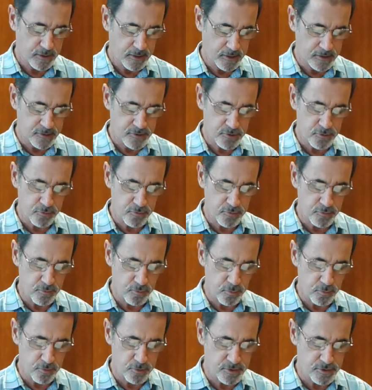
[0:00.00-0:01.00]
and soon the
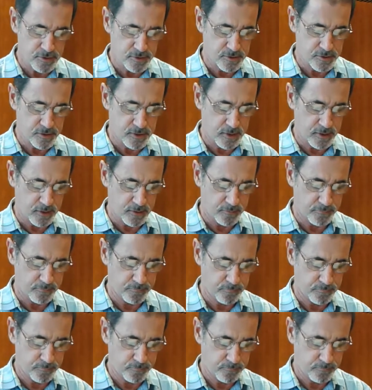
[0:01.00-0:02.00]
horses came.
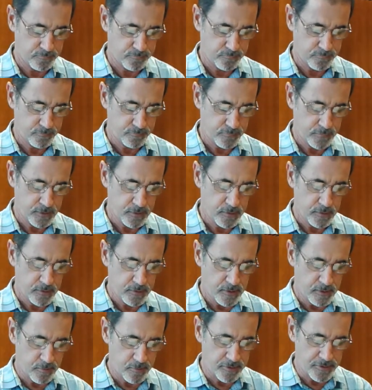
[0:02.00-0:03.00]

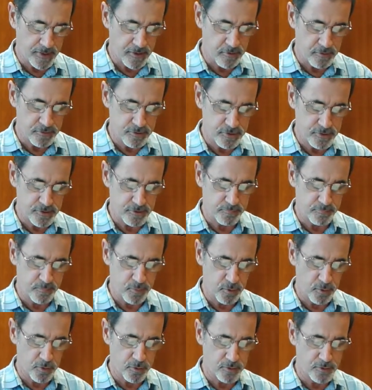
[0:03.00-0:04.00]
There were thousands of
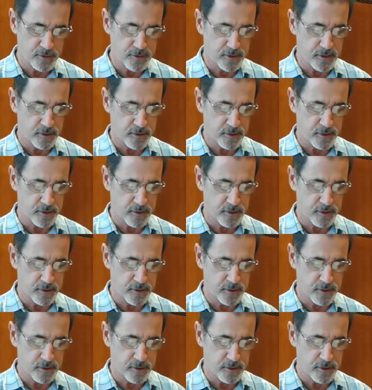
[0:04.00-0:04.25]
birds